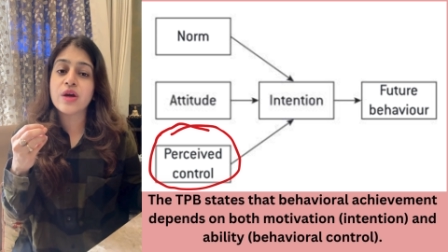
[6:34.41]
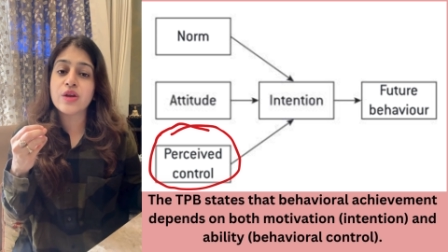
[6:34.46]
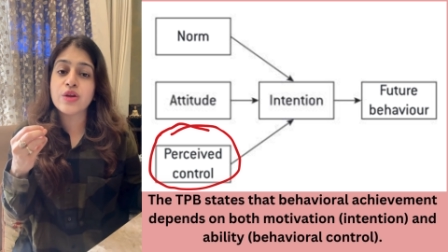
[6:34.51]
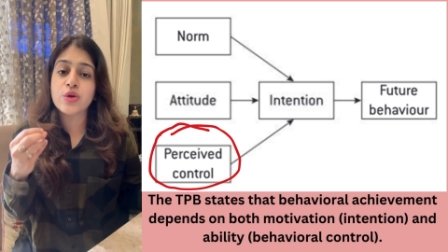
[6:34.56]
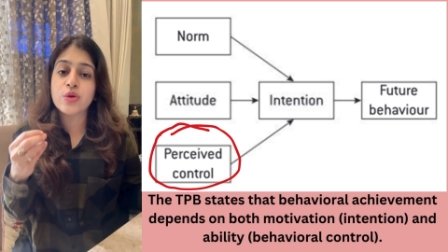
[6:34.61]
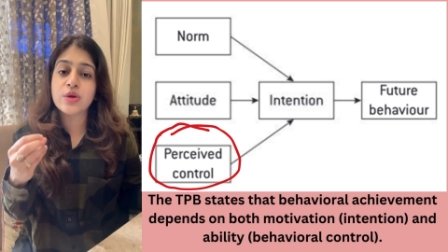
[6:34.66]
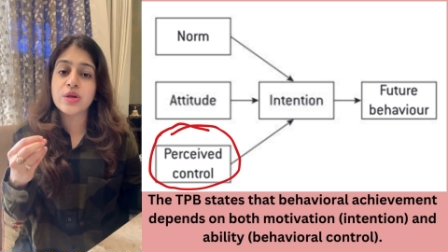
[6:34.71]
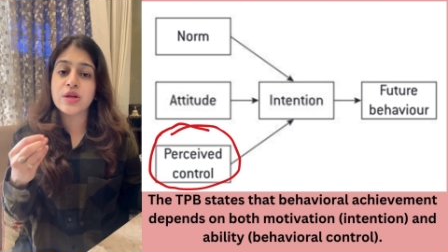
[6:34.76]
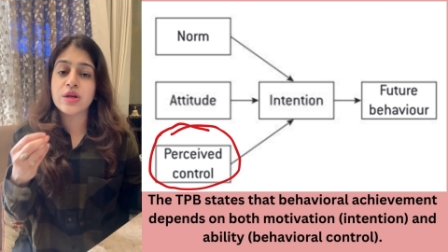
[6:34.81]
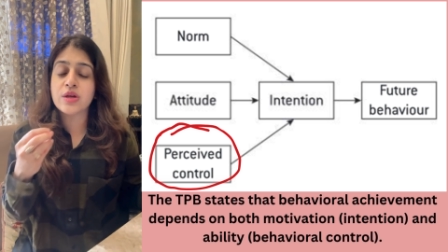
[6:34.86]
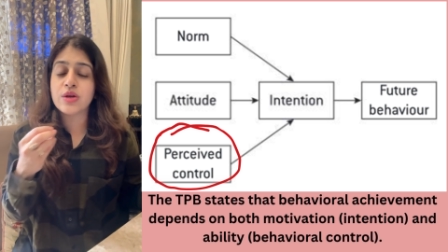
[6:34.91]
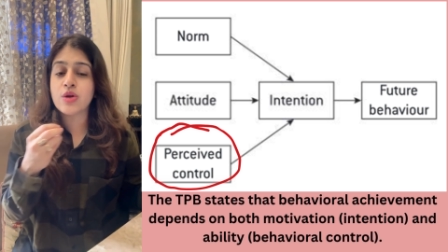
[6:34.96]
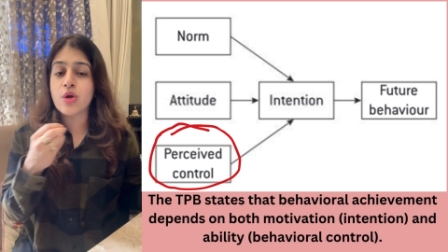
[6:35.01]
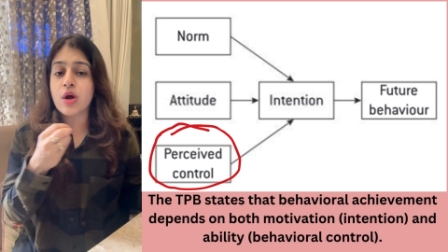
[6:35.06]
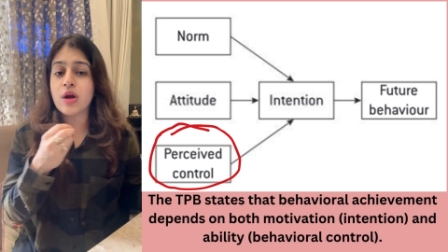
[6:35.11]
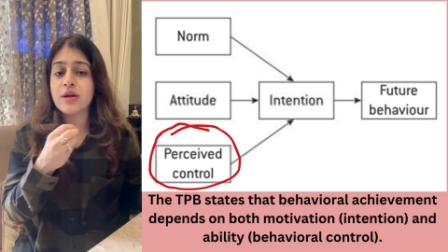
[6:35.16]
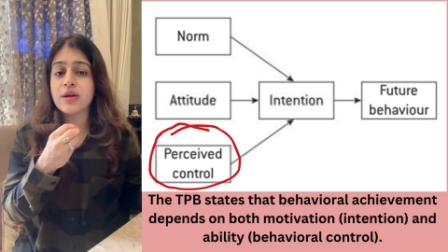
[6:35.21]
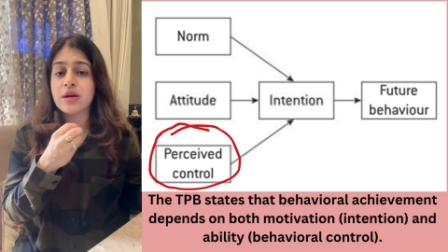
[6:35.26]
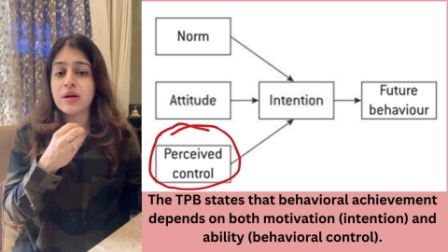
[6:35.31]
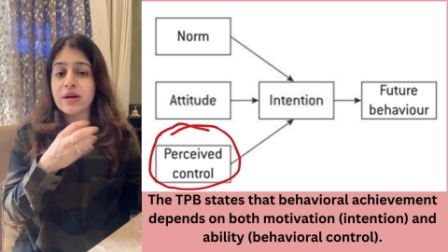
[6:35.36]
you did
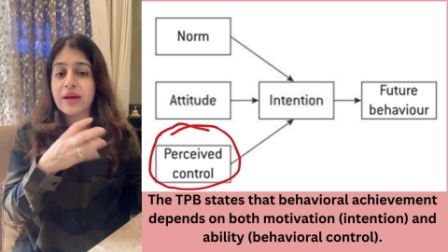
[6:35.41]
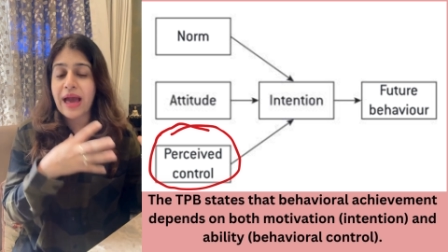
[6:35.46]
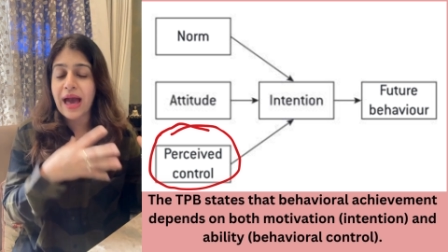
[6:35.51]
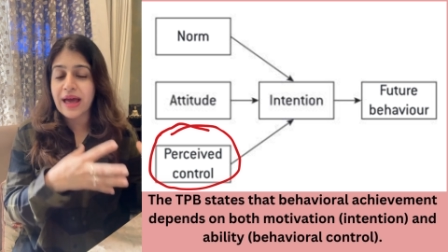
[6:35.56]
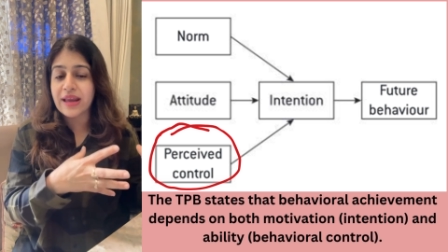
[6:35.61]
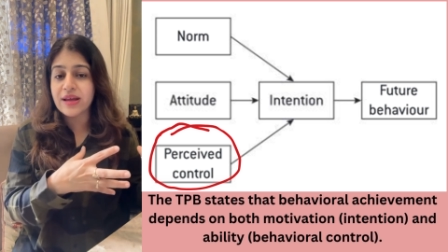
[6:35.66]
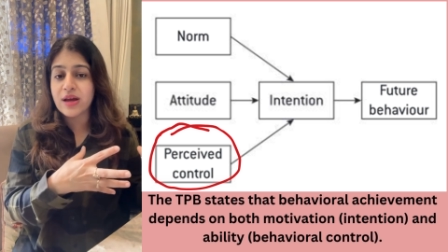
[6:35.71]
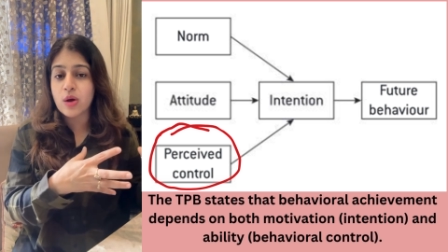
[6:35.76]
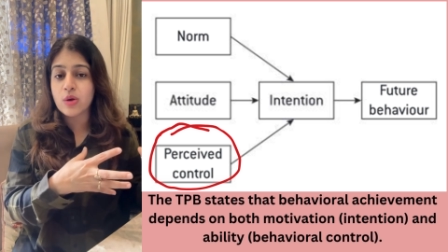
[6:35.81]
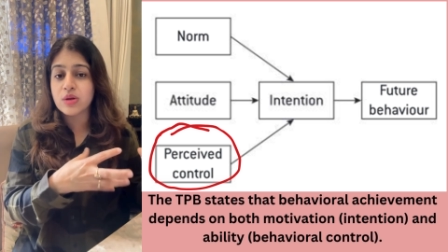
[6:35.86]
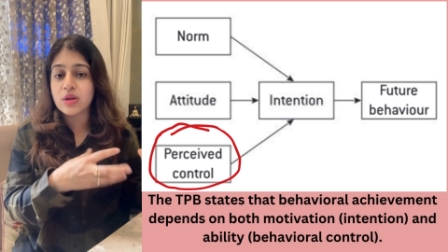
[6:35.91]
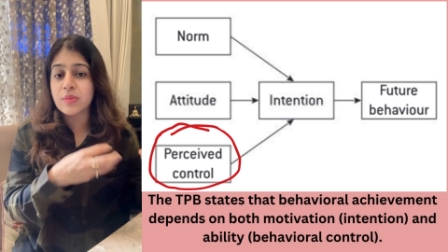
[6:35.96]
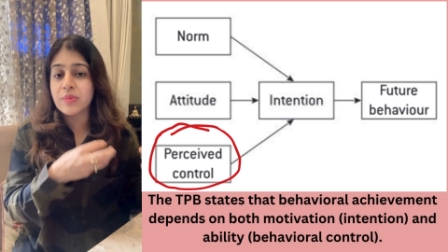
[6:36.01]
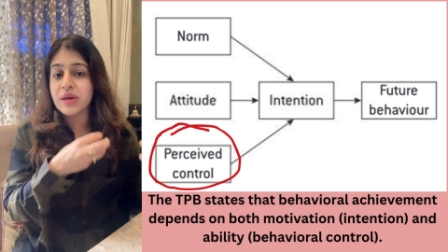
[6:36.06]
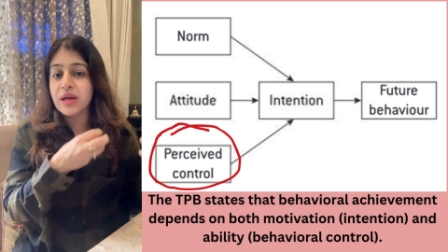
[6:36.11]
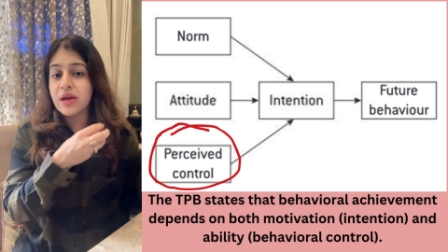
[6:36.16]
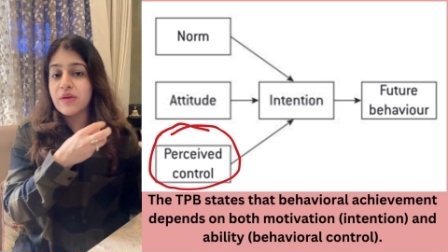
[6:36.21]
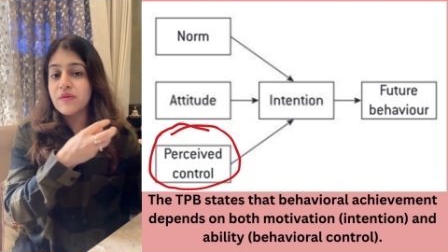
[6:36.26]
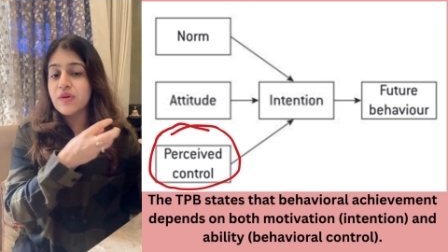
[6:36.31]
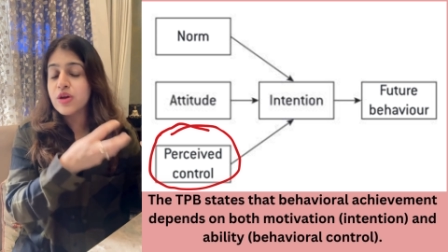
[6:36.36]
not carry out the
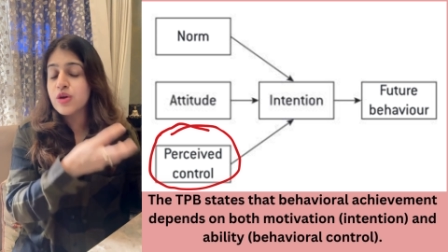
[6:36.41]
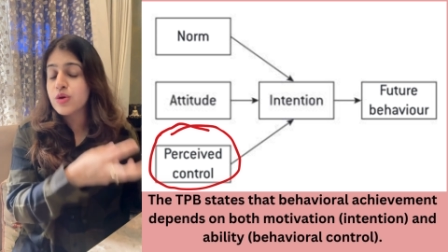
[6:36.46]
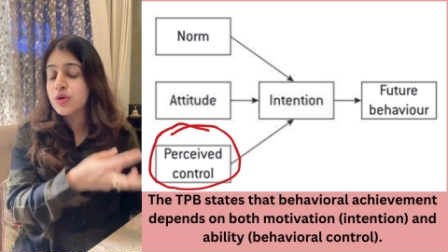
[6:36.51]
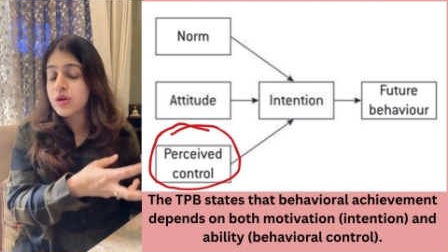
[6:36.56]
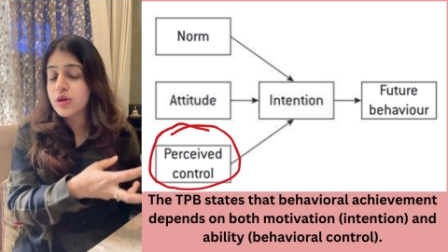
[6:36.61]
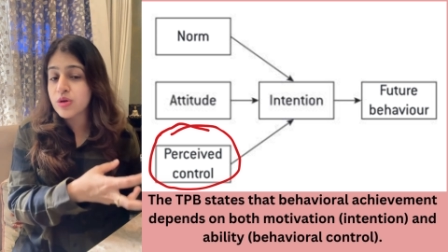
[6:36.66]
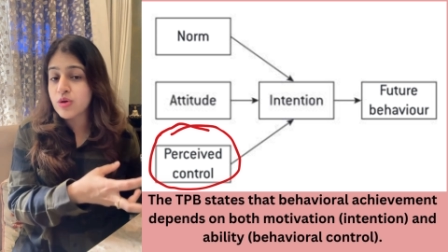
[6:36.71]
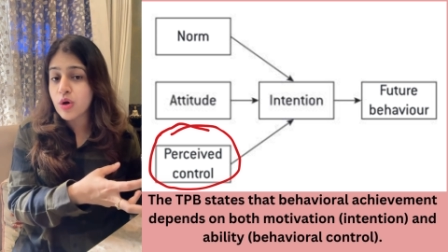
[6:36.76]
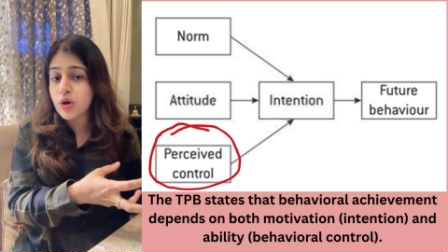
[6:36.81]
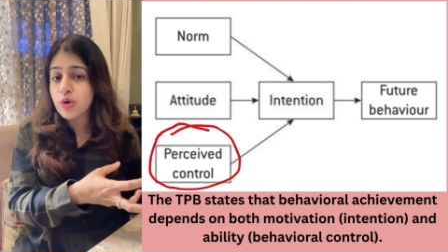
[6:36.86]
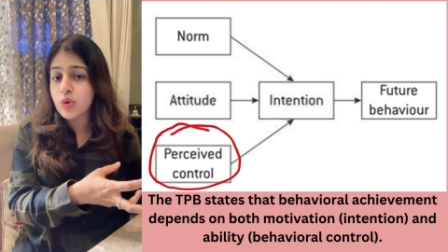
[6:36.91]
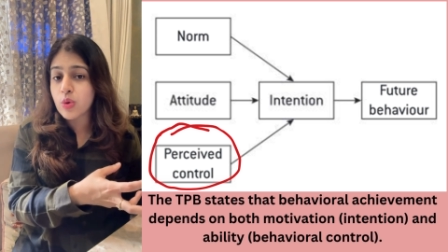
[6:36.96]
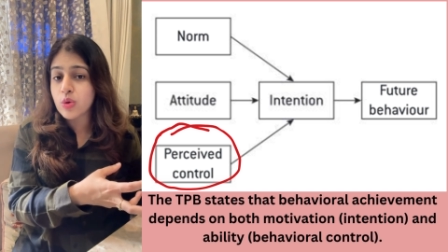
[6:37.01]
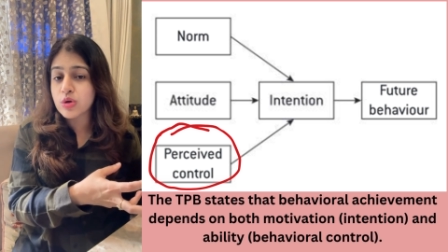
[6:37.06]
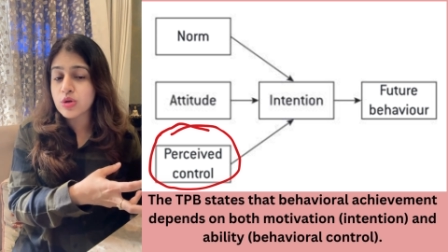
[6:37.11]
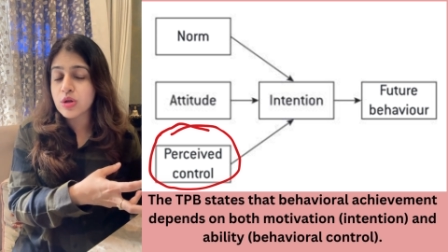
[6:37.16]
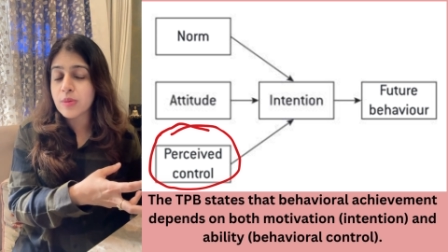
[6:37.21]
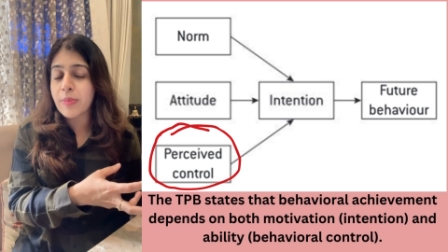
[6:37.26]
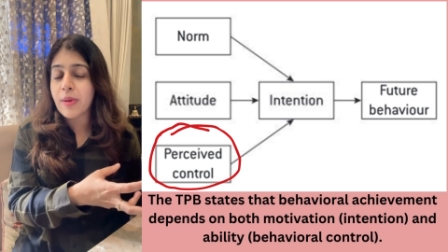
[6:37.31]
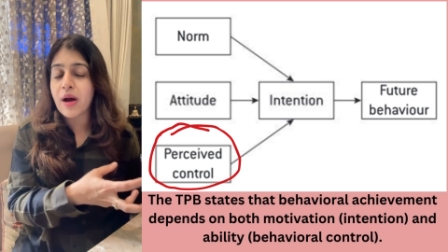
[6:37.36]
behavior, you did not go
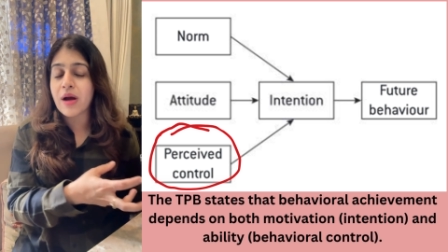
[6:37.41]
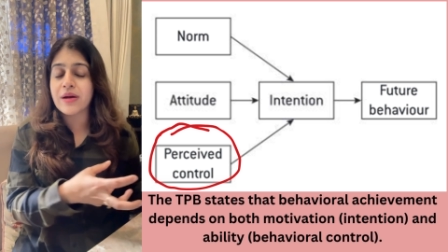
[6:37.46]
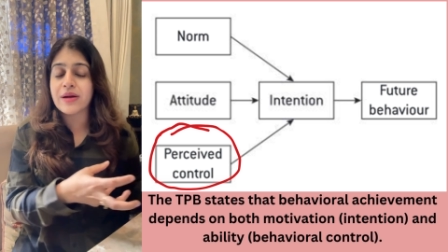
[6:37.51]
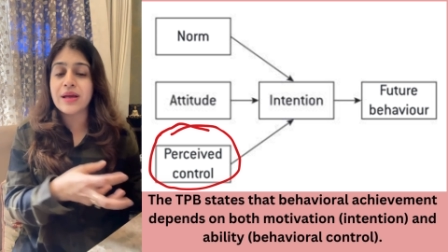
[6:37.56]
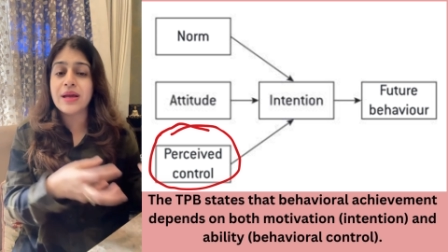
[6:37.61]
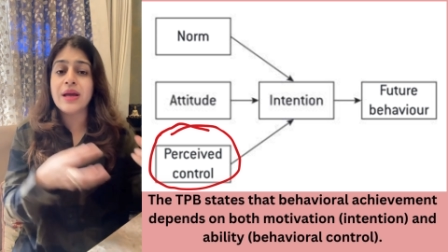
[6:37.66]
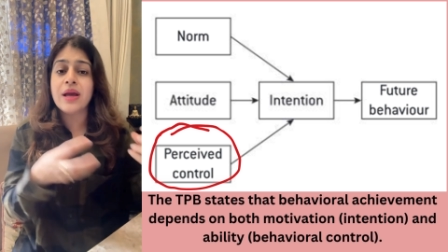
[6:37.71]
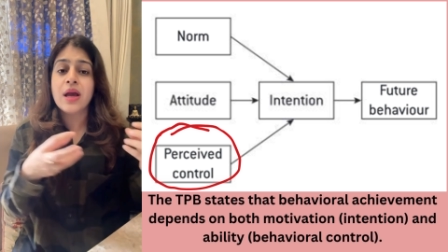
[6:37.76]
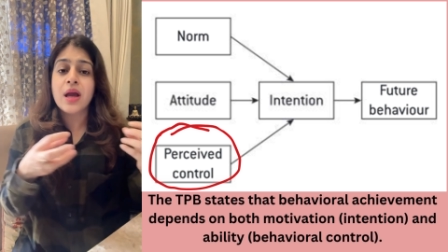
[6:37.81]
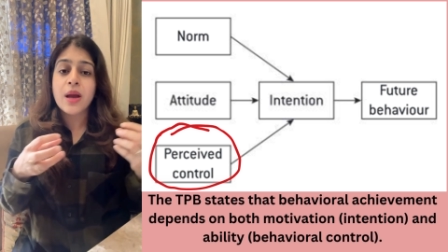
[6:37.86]
to the party